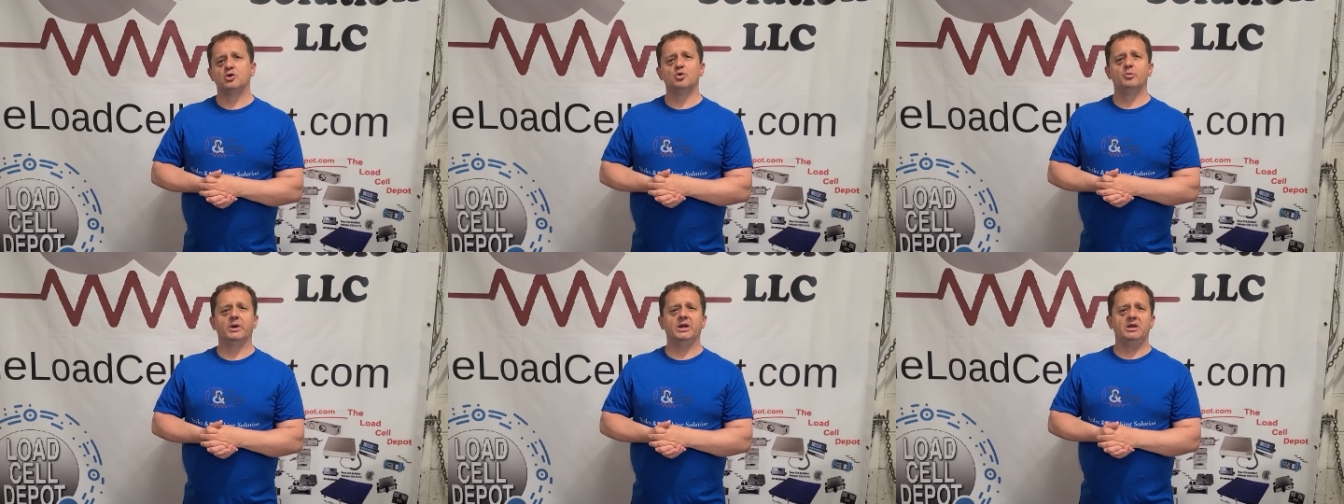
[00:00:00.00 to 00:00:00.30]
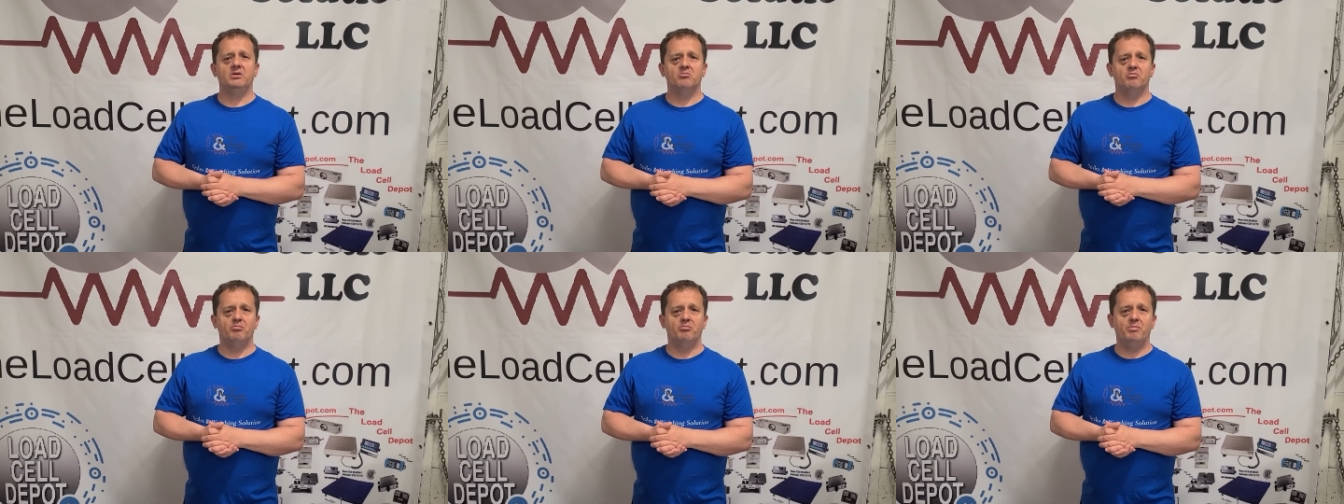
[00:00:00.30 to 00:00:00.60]
too
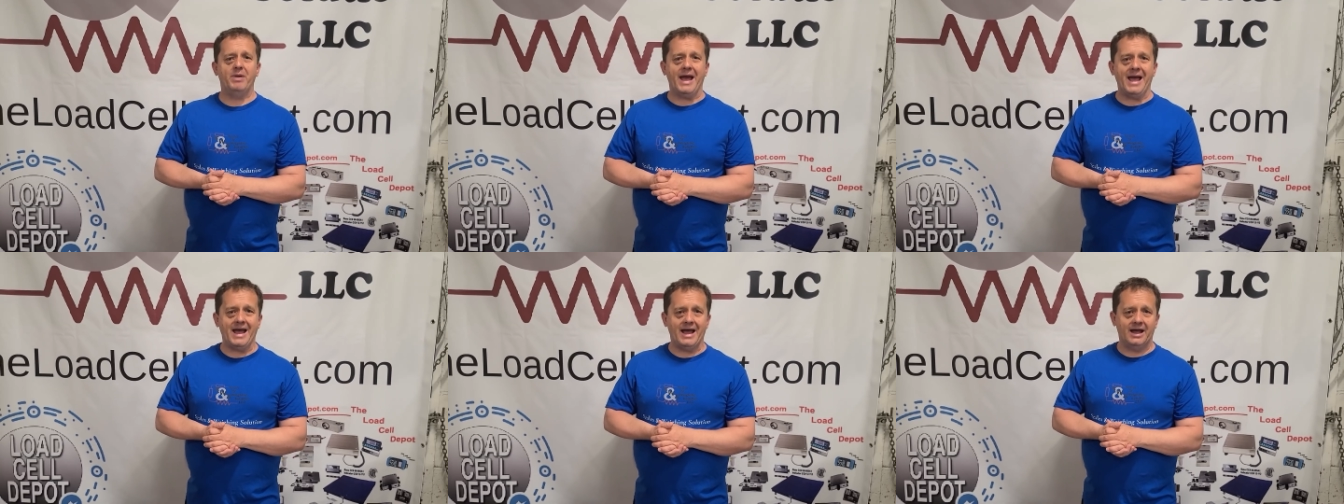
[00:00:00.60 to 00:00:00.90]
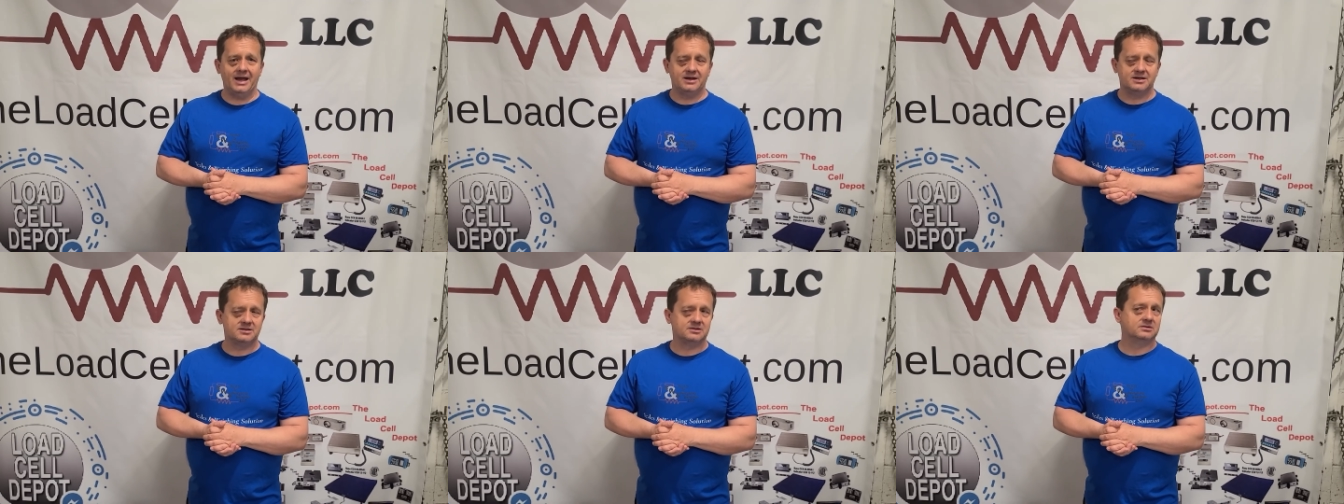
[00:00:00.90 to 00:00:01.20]
many
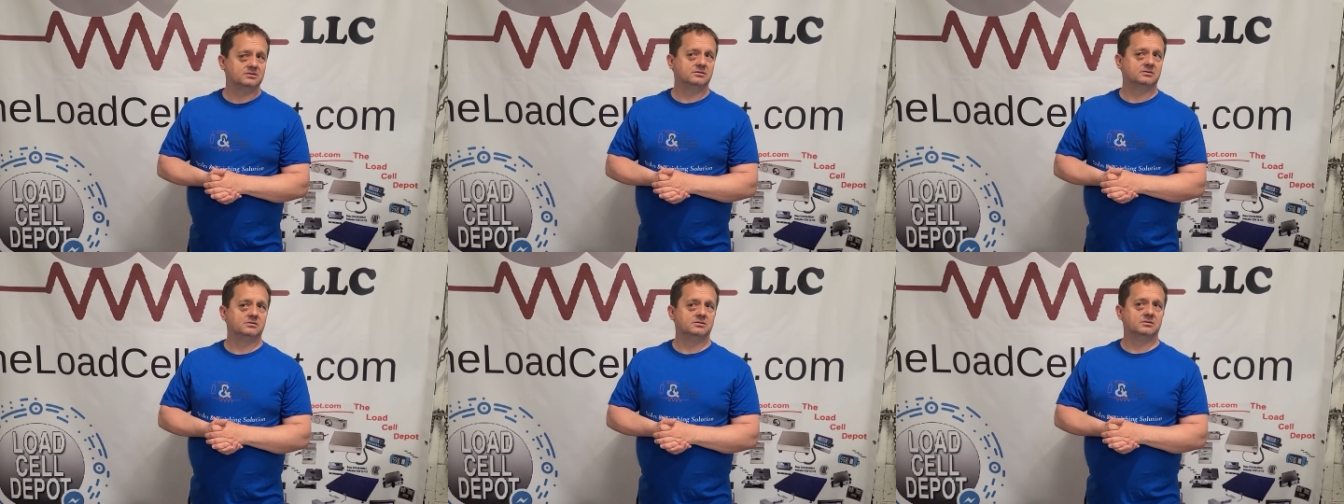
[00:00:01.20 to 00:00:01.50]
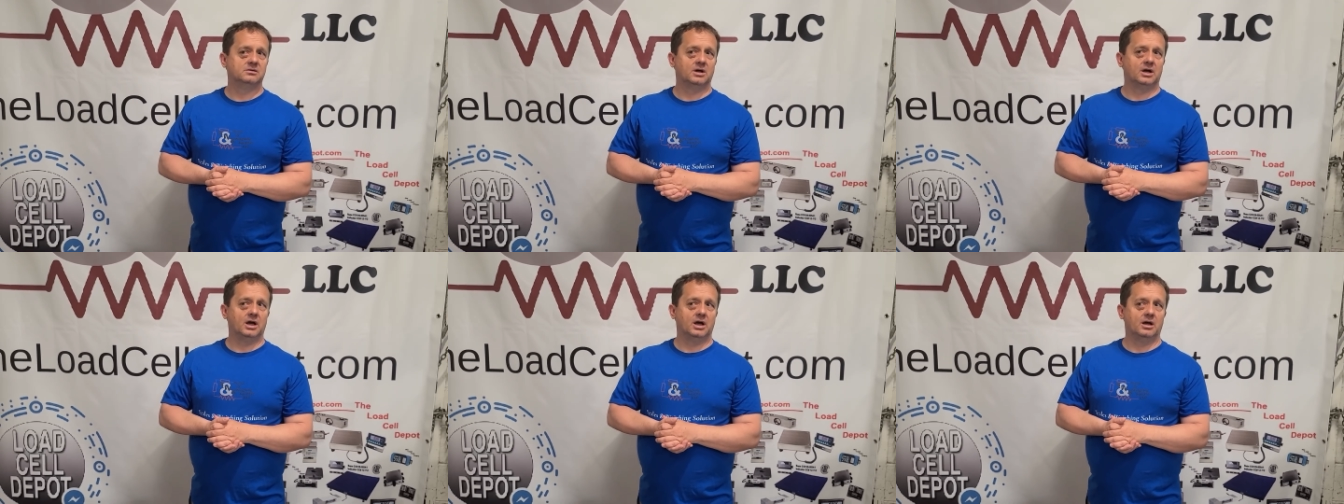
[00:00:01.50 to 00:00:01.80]
bad
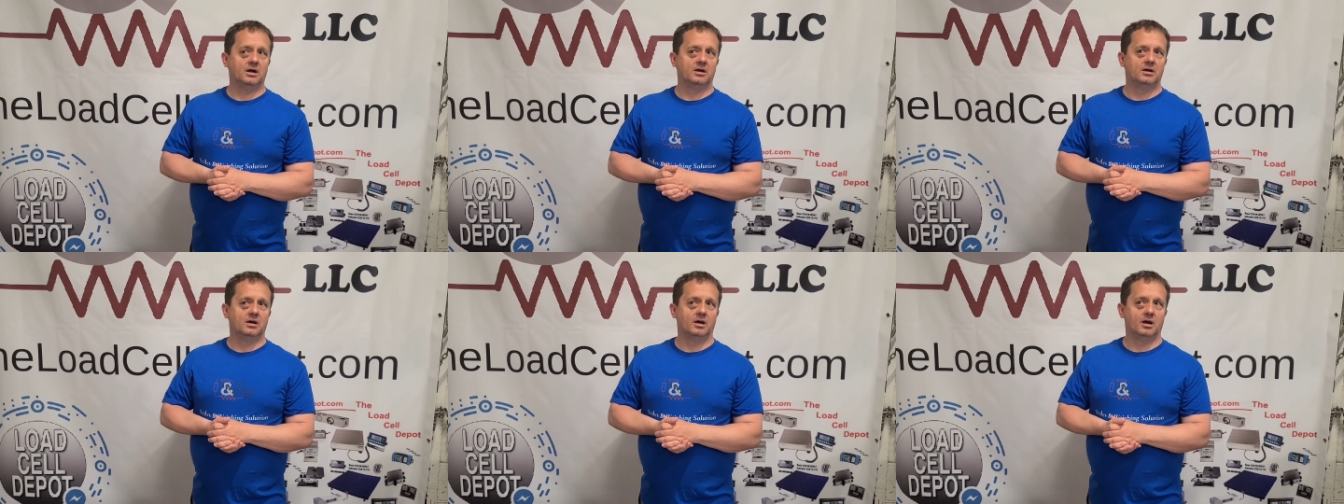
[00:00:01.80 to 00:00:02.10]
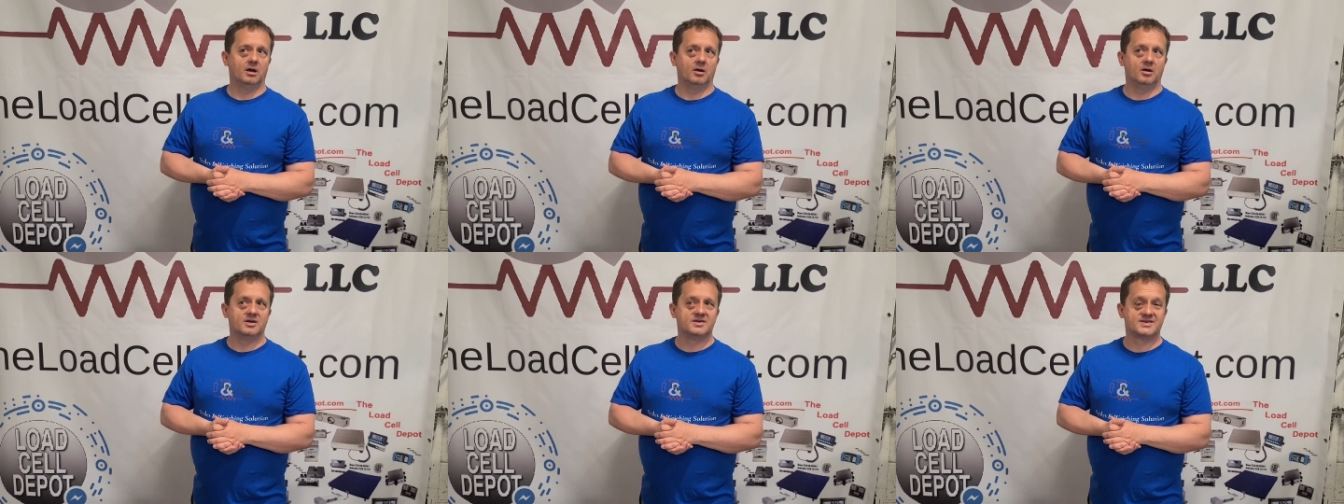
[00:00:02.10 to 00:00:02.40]

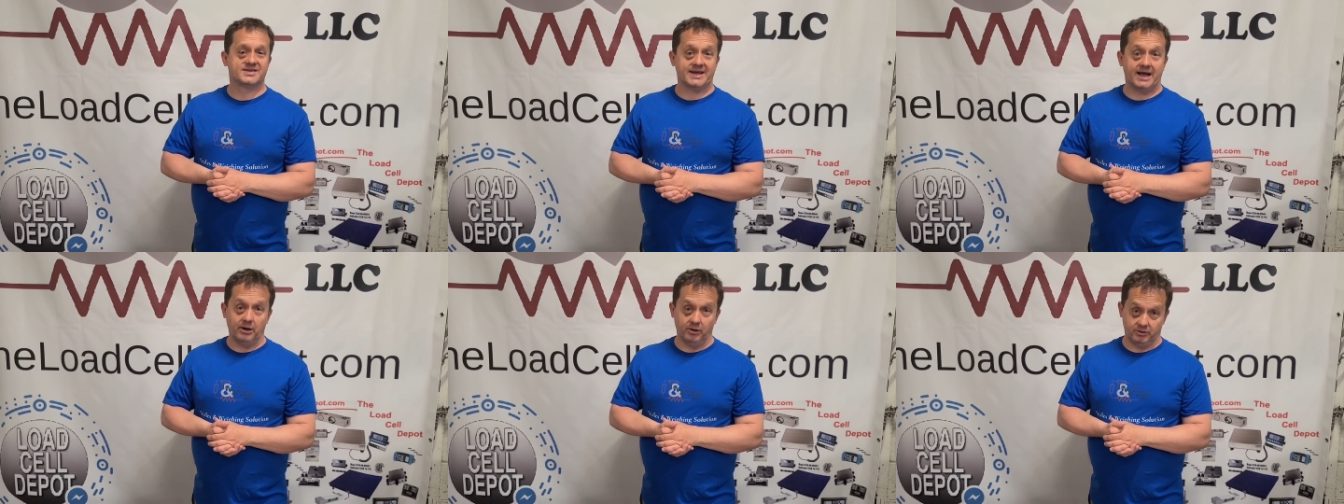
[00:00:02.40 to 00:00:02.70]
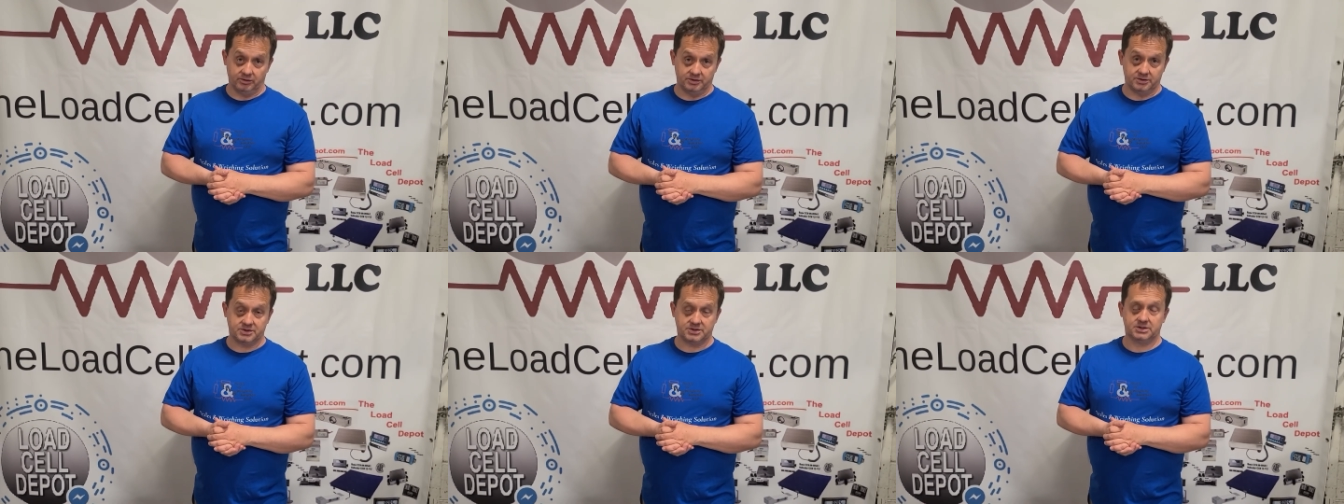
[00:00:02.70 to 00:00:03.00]

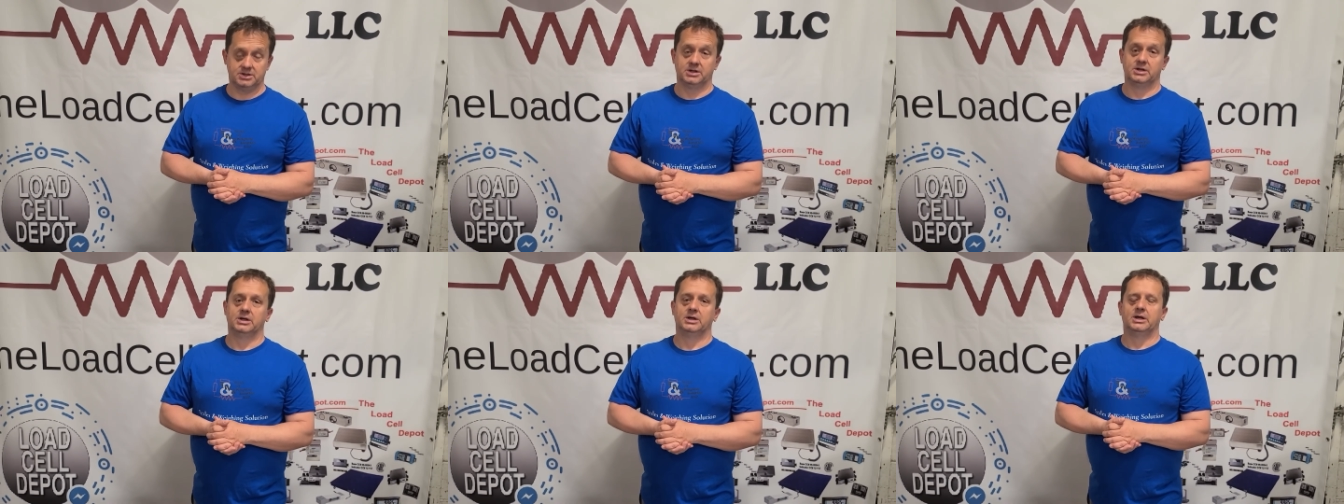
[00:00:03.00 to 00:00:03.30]
sellers.